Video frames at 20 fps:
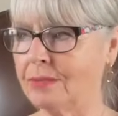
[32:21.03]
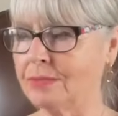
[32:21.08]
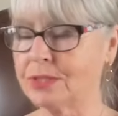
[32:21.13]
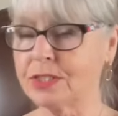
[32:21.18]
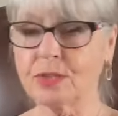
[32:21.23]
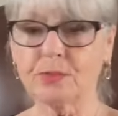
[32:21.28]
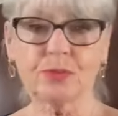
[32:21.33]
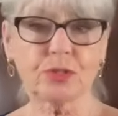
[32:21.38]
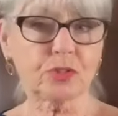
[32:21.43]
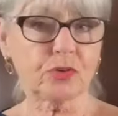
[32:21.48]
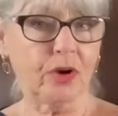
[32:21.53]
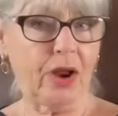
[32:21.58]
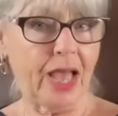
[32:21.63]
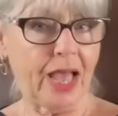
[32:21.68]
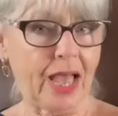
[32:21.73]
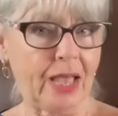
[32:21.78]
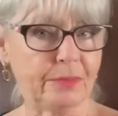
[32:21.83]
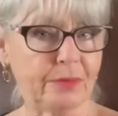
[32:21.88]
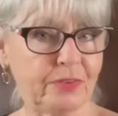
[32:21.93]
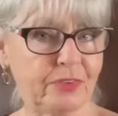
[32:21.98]

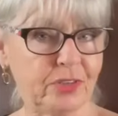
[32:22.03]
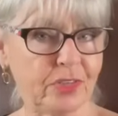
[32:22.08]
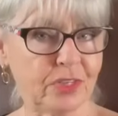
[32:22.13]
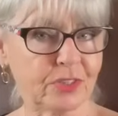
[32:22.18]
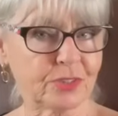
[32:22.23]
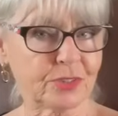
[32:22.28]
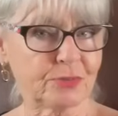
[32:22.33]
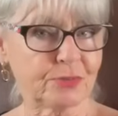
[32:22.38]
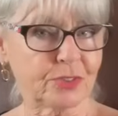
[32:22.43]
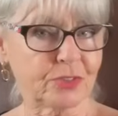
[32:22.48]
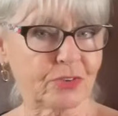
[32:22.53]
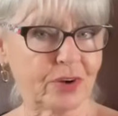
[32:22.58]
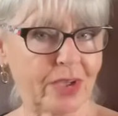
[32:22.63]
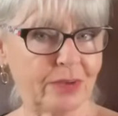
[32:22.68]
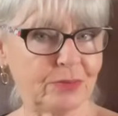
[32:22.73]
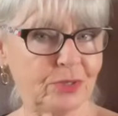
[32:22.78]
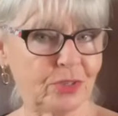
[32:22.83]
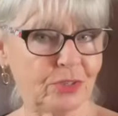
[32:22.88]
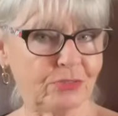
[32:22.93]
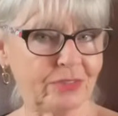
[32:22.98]
Subscribe if you're not
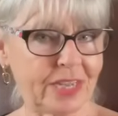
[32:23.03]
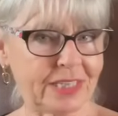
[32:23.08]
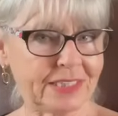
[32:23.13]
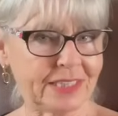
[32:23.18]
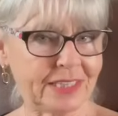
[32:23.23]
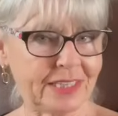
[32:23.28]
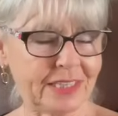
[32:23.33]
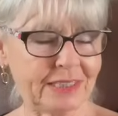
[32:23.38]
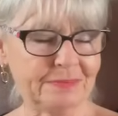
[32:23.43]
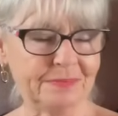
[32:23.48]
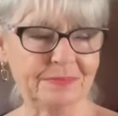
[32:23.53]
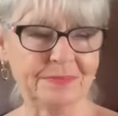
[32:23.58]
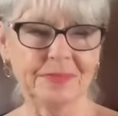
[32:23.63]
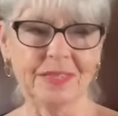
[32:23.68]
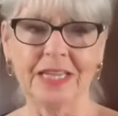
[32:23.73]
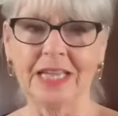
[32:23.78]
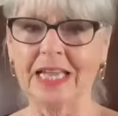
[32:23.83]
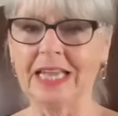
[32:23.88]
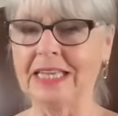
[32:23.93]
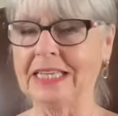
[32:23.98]
subscribed already.
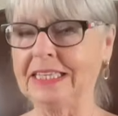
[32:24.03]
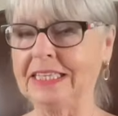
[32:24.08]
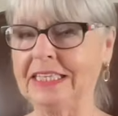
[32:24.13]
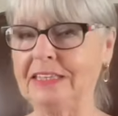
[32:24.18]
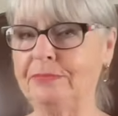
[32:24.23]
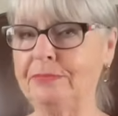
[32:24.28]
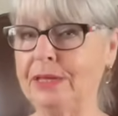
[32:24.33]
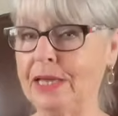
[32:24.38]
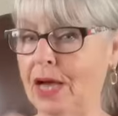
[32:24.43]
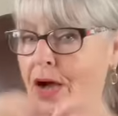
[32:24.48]
Leave me a